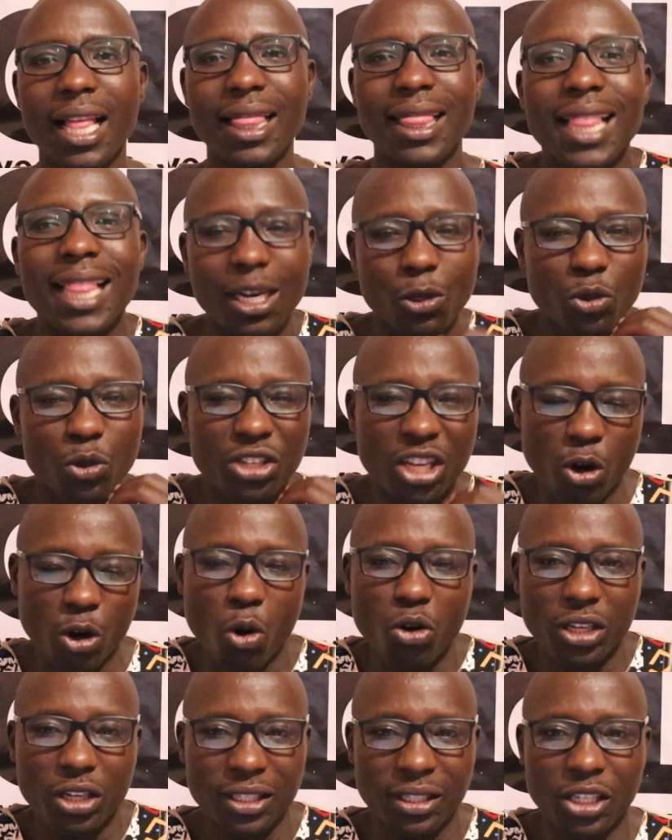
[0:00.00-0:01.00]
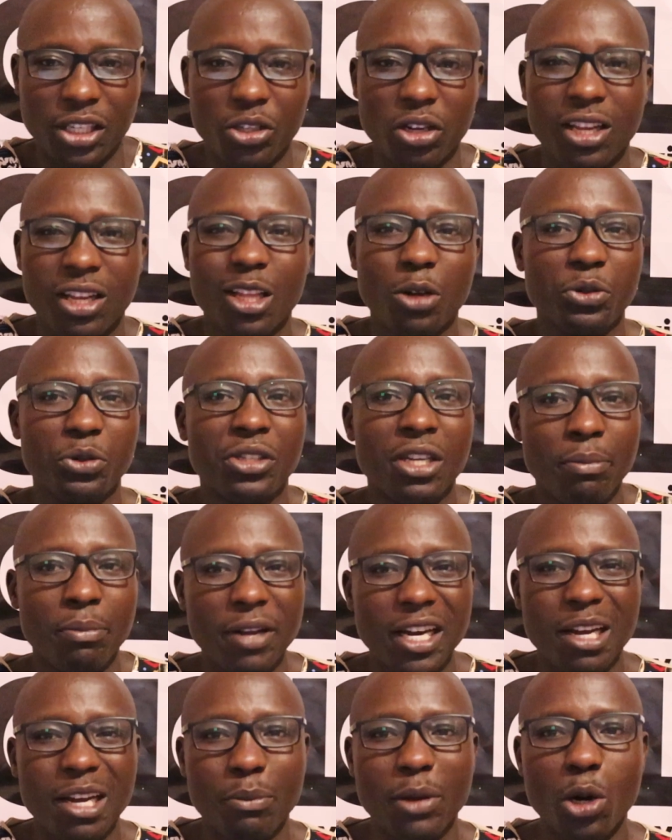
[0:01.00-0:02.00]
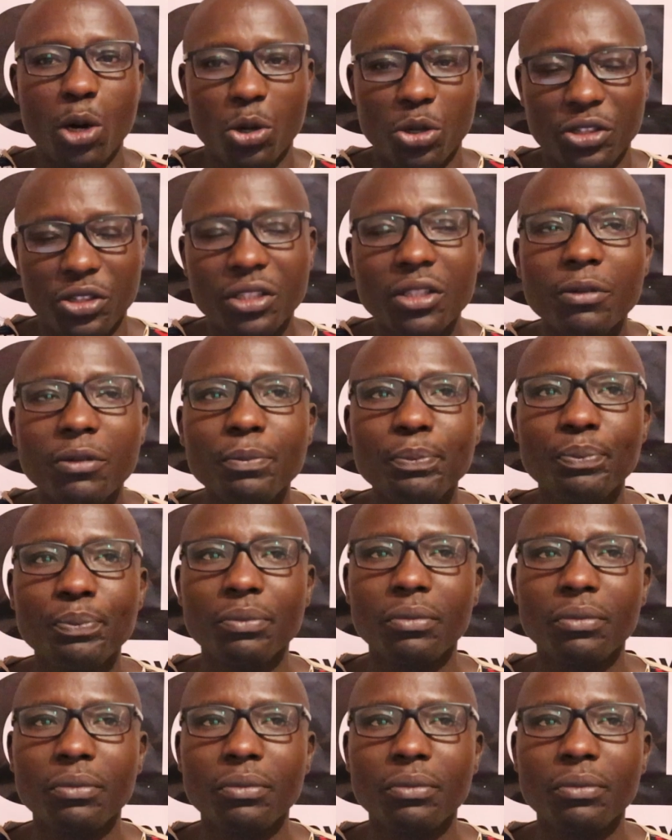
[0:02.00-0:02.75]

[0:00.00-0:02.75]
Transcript: that was a wrong decision and that was demeaning, because